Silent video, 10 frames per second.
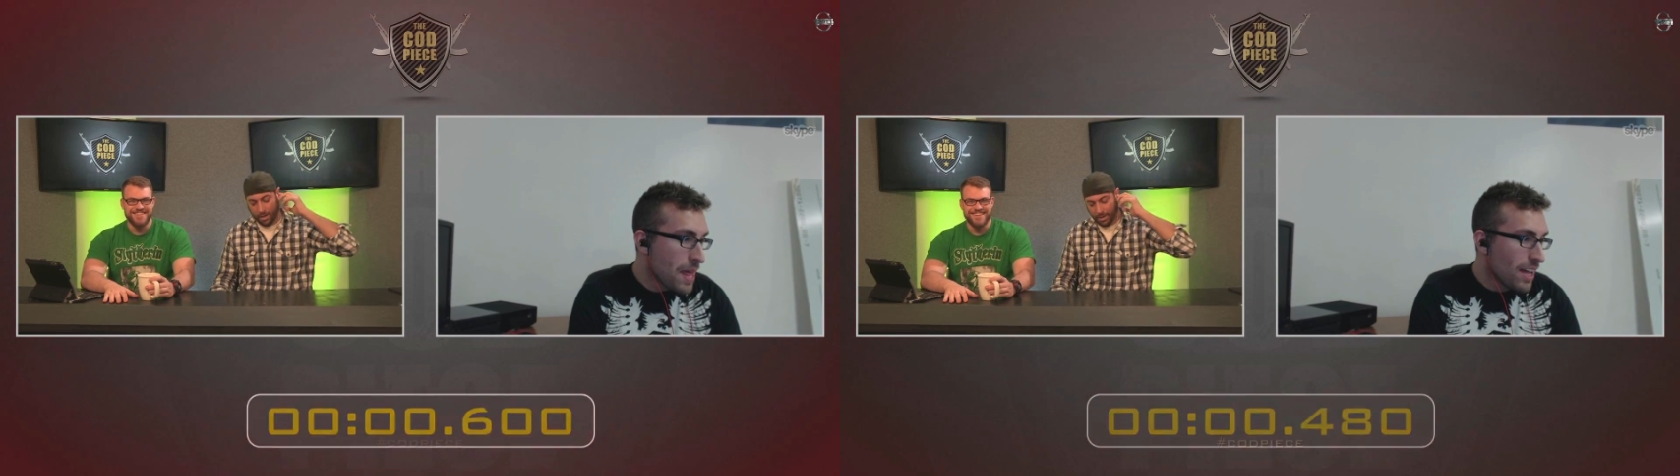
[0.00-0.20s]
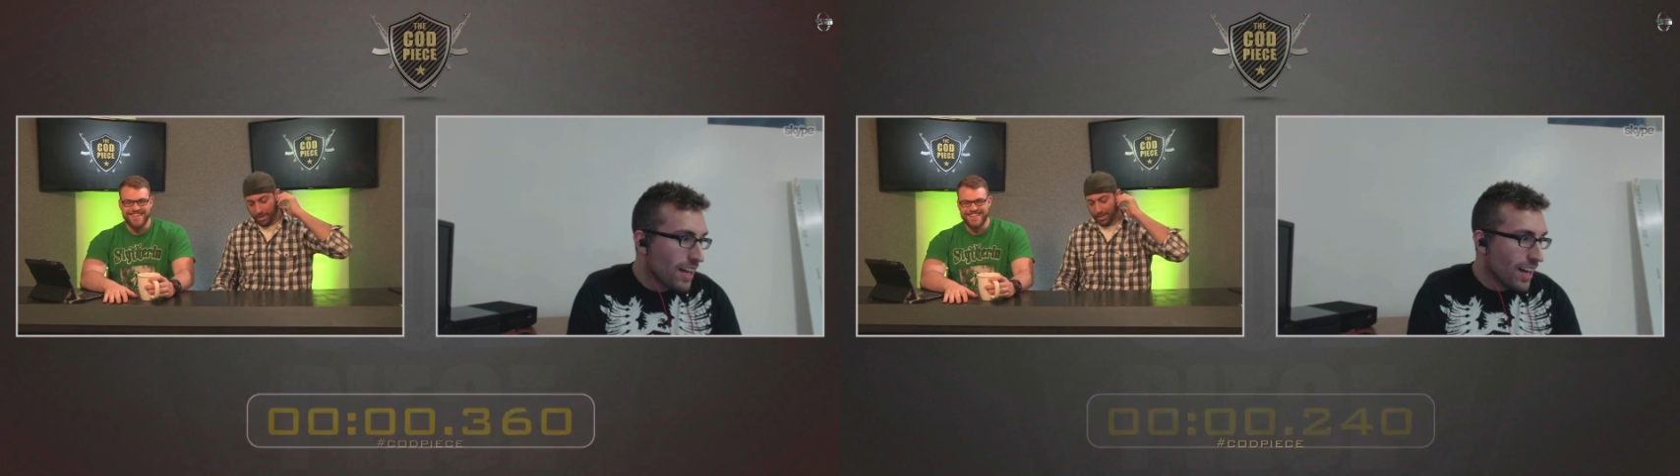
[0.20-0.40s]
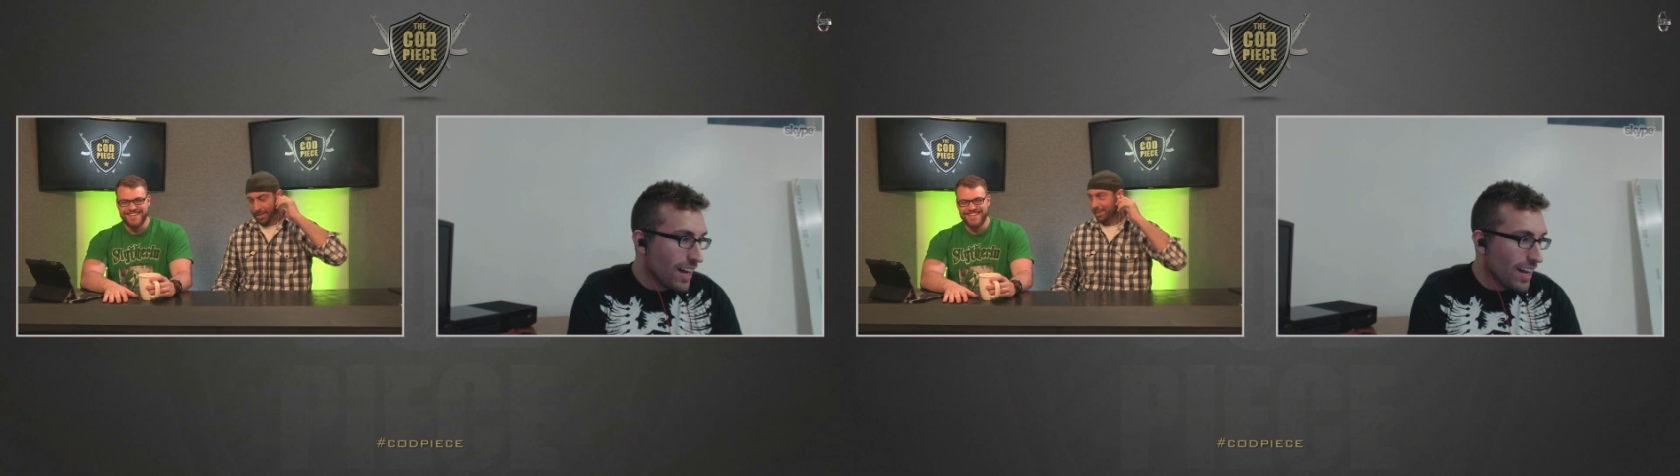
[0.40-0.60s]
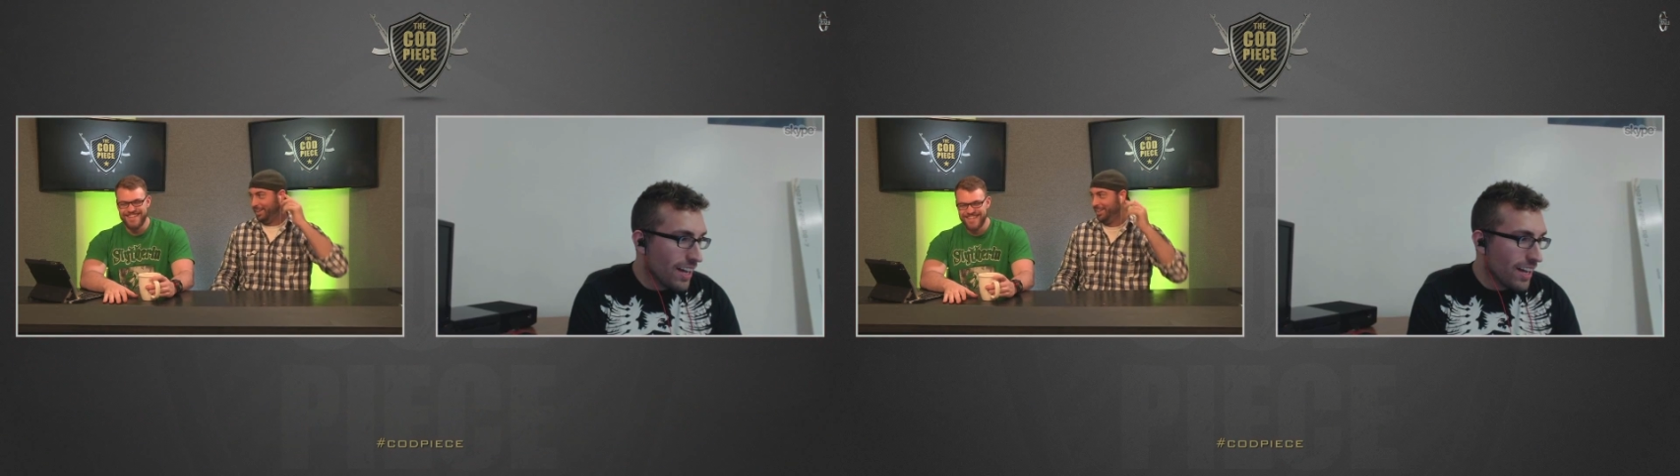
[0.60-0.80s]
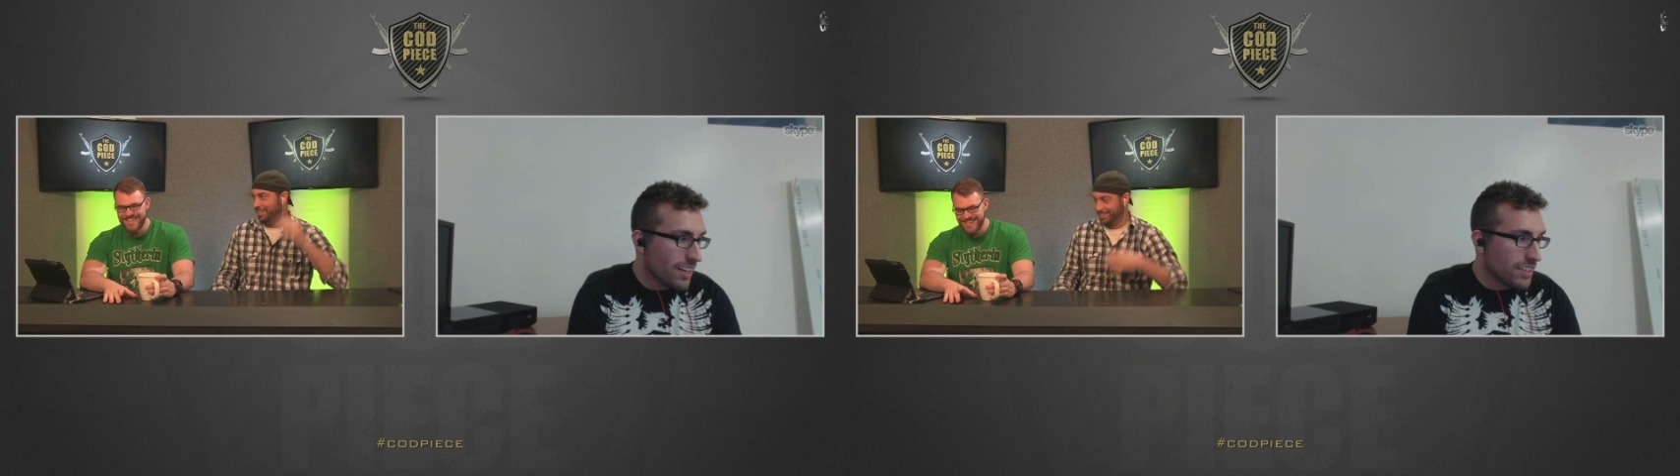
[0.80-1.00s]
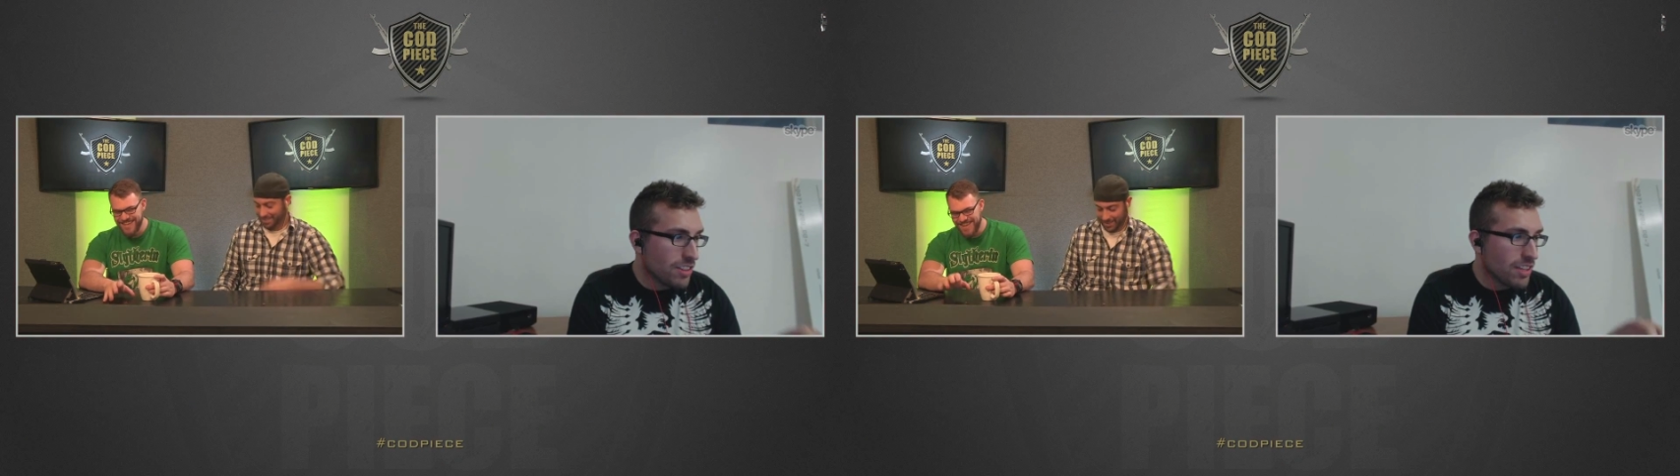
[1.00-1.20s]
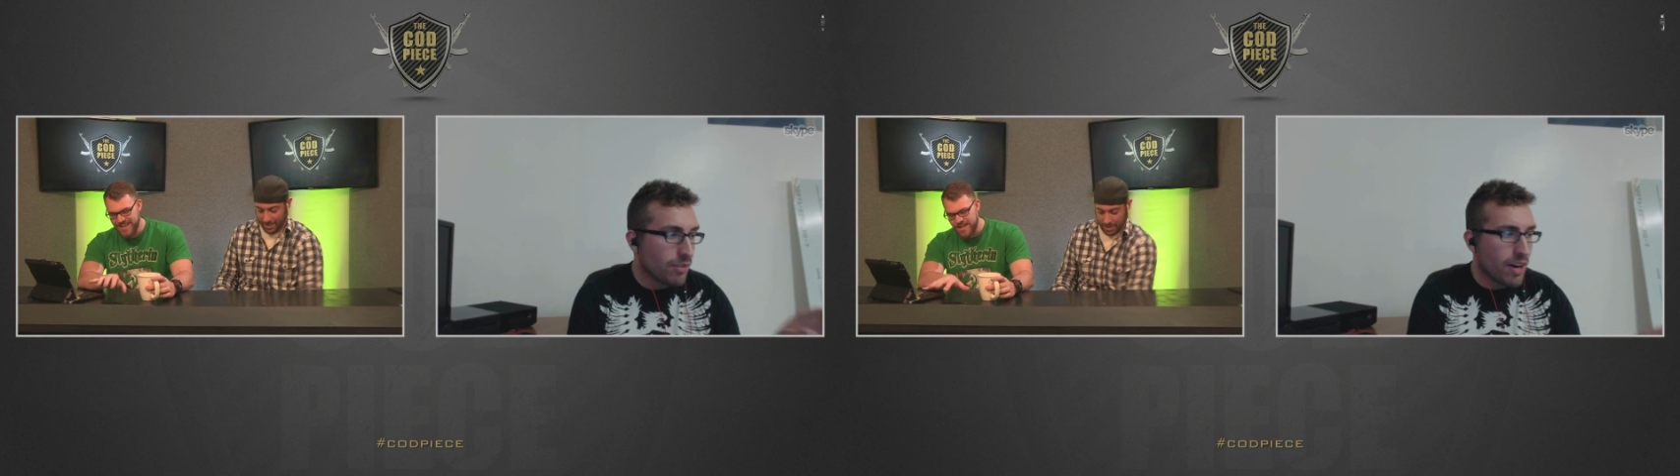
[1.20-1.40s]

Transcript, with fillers: Uh, do you think Rambo